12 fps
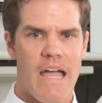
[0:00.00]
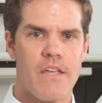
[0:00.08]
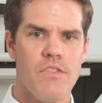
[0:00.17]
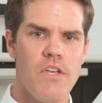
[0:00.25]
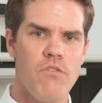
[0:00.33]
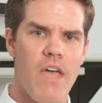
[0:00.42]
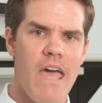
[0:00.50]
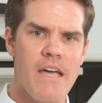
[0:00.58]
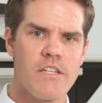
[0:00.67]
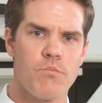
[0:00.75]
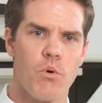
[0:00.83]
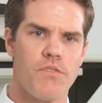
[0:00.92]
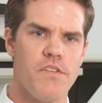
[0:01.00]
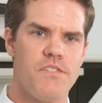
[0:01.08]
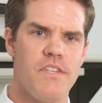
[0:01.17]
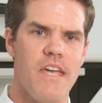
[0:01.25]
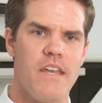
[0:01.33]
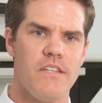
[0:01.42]
I can then export
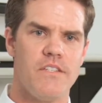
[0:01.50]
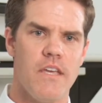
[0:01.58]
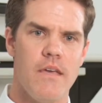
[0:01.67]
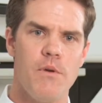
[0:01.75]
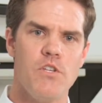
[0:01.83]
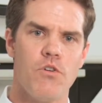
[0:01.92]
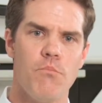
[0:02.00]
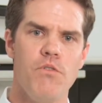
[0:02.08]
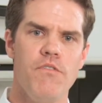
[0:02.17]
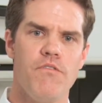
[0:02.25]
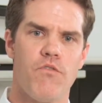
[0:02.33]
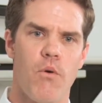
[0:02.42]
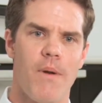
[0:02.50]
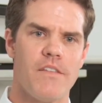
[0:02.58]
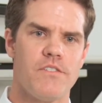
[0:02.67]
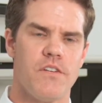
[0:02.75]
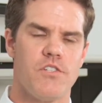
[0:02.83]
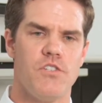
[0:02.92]
this data into image or movie
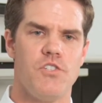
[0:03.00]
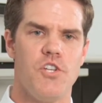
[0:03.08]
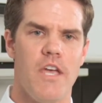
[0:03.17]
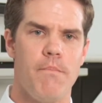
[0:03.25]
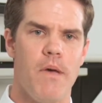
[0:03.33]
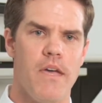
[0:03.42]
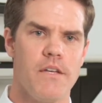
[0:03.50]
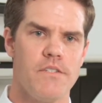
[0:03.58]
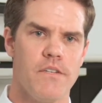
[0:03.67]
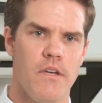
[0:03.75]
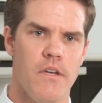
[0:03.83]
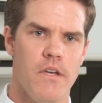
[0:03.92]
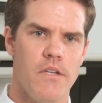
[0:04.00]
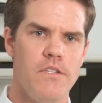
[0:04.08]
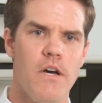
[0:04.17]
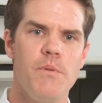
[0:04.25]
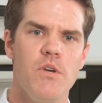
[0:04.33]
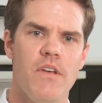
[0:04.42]
formats such as JPEGs,
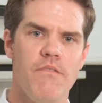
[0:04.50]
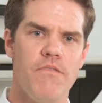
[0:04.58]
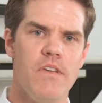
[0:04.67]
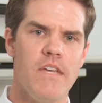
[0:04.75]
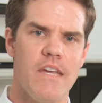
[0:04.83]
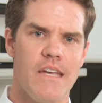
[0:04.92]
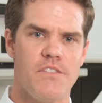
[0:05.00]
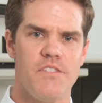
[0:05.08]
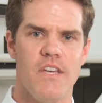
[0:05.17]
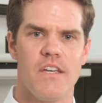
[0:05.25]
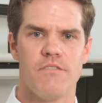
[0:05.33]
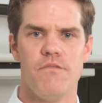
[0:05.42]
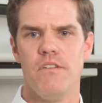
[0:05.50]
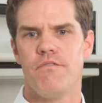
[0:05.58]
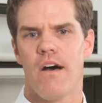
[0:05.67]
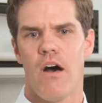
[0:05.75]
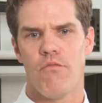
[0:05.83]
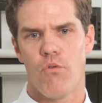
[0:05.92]
WMV, and CSV
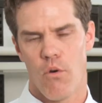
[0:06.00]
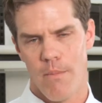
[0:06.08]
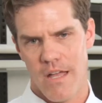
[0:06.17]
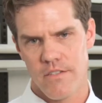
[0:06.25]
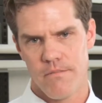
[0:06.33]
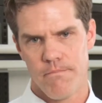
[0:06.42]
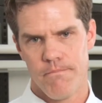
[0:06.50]
file formats.